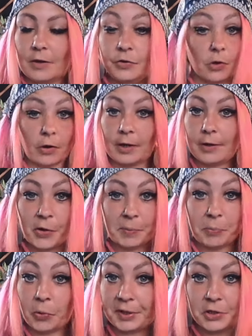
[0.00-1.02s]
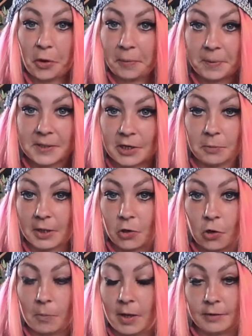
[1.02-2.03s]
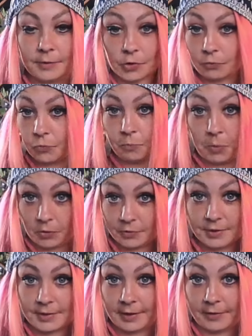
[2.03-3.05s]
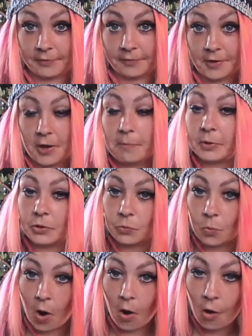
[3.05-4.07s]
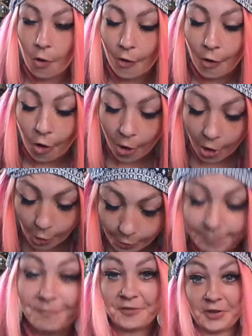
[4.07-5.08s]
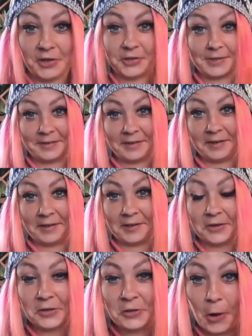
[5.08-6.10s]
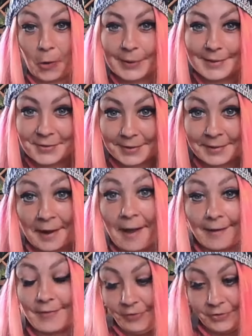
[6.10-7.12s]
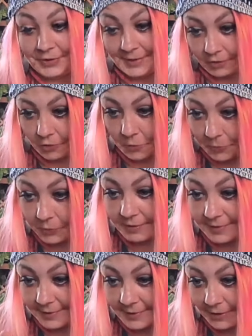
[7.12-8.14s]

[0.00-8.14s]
99.9% of my comments are all positive, but you are obviously going to get the 0.01%